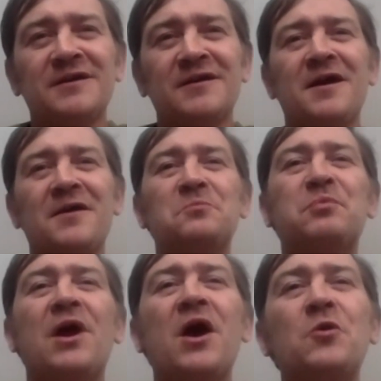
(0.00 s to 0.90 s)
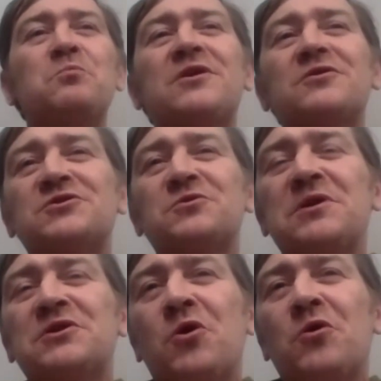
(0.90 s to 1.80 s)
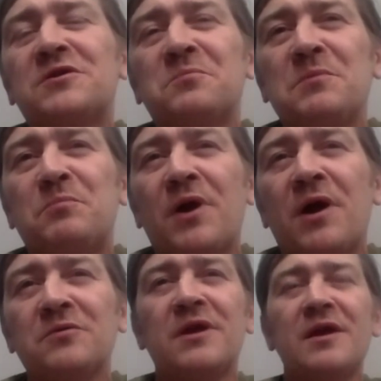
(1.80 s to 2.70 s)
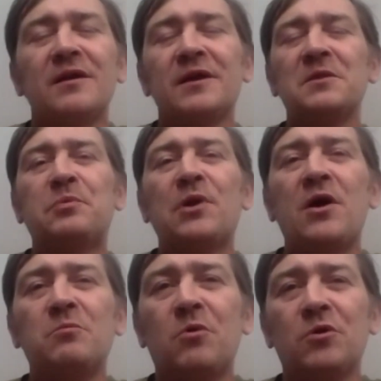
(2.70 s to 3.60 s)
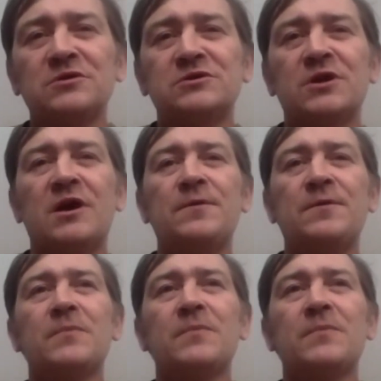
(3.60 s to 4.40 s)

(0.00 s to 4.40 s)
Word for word: Yeah, they're proud because they've been taught to be proud, like the Proud Boys, yeah?